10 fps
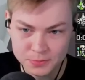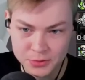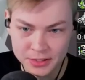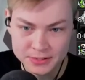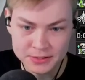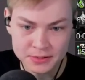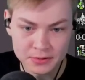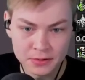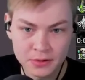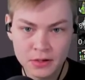shots.
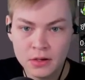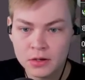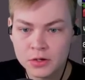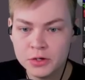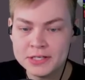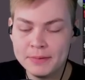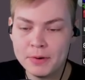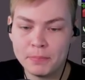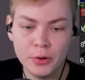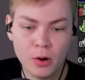Good time to
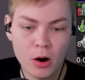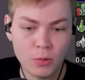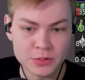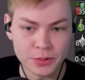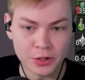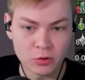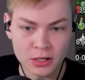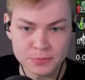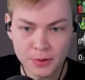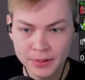brew always when you're
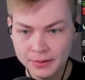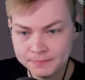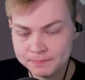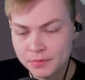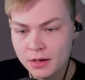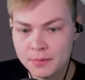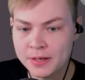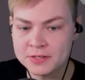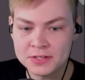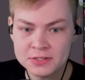crossbowing,
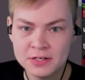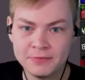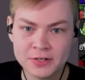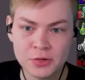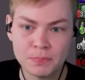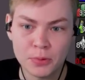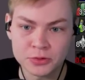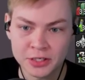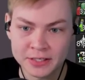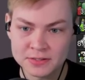because it doesn't affect your bolt
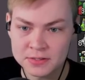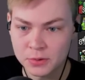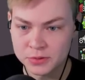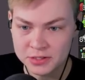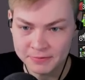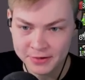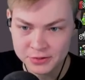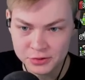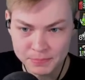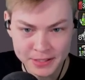chance, so it doesn't affect
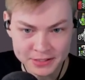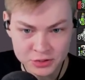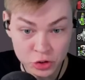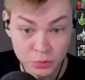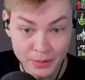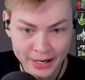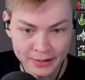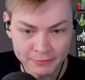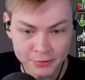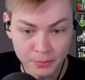your DPS too bad
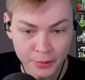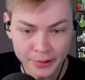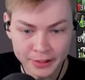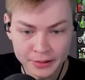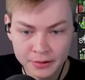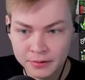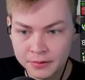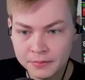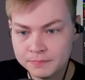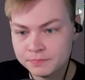if you're brewing.
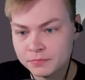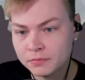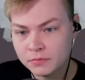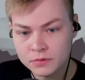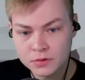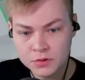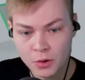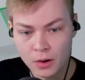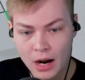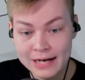
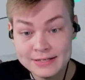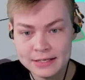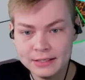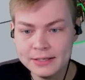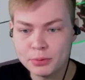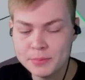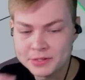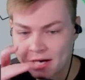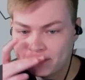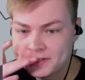So ideally, pretty much
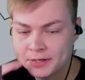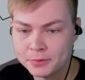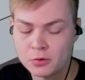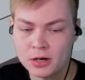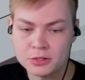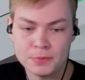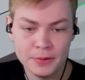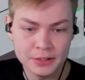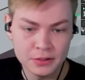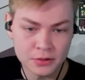every time you're
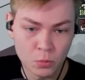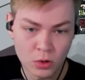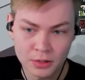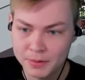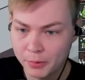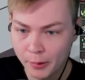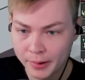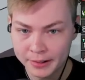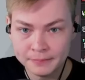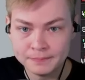crossbowing, you want to be
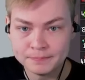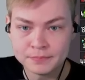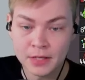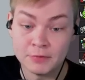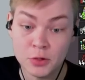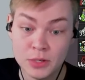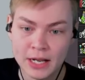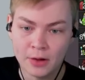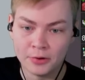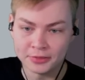brewing if you need
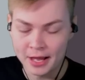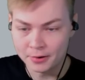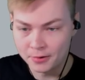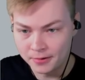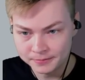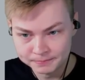health at all.